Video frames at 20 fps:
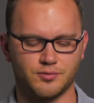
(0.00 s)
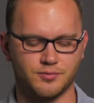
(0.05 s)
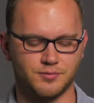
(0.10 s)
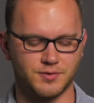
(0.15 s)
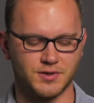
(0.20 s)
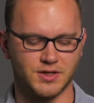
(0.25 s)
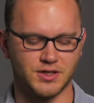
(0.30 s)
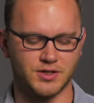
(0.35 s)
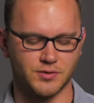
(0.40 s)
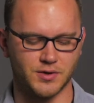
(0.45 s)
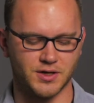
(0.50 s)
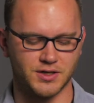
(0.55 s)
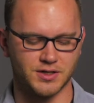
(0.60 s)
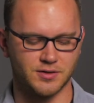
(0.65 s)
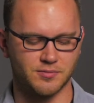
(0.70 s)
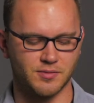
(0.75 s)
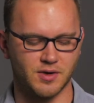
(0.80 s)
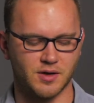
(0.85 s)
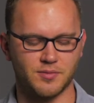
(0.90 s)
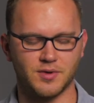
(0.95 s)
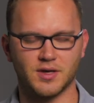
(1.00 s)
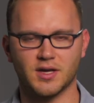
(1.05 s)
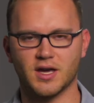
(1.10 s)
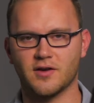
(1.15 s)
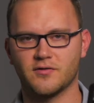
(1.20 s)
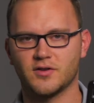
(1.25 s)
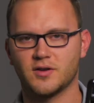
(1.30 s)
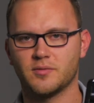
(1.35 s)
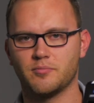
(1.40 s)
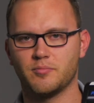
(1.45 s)
situation might be
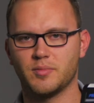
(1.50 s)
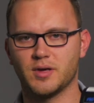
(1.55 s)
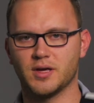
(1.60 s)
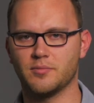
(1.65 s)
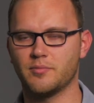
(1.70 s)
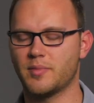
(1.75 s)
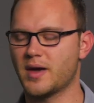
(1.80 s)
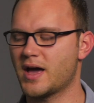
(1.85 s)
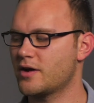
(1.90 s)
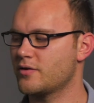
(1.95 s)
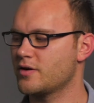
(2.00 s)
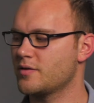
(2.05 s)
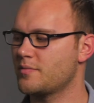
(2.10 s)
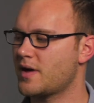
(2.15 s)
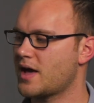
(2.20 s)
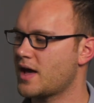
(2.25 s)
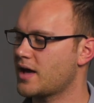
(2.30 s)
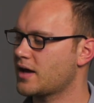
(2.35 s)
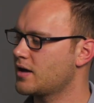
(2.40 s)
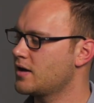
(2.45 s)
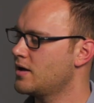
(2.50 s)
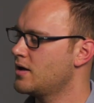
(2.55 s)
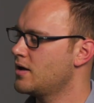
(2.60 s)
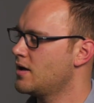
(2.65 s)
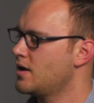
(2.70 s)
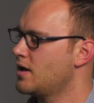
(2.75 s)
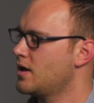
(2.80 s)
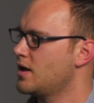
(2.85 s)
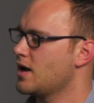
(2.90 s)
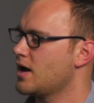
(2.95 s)
having a big battery pack
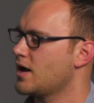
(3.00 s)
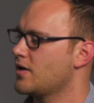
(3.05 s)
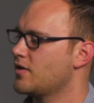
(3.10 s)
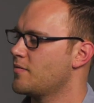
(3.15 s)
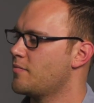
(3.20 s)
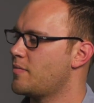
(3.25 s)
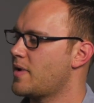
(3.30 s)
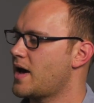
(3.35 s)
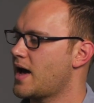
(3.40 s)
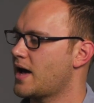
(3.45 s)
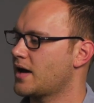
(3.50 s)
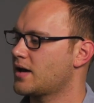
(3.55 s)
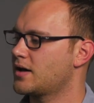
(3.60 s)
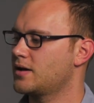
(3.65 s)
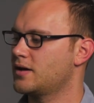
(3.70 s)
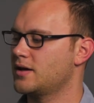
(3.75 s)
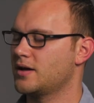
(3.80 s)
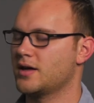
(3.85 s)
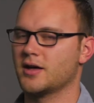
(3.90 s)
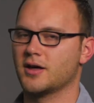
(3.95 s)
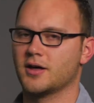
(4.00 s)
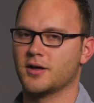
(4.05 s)
on the back.